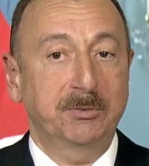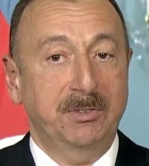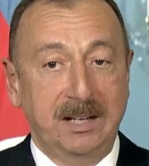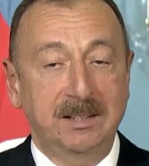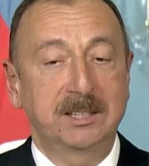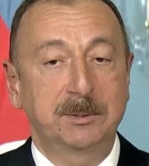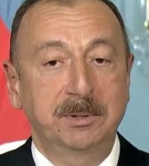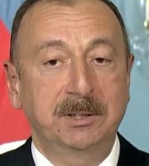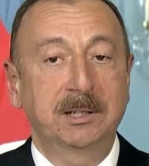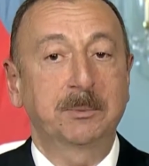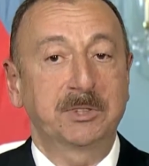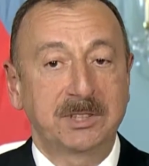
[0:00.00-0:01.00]
Frankly
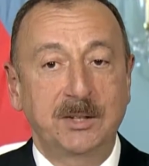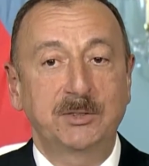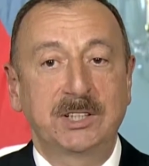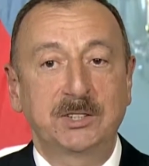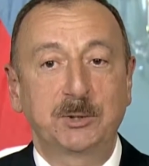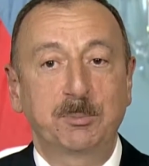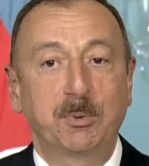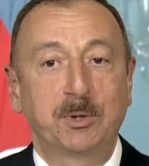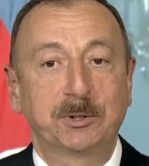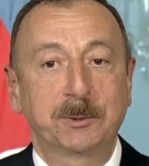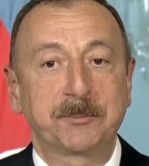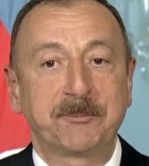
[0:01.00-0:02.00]
speaking, without that
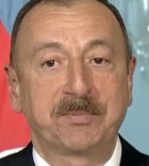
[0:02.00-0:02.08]
support,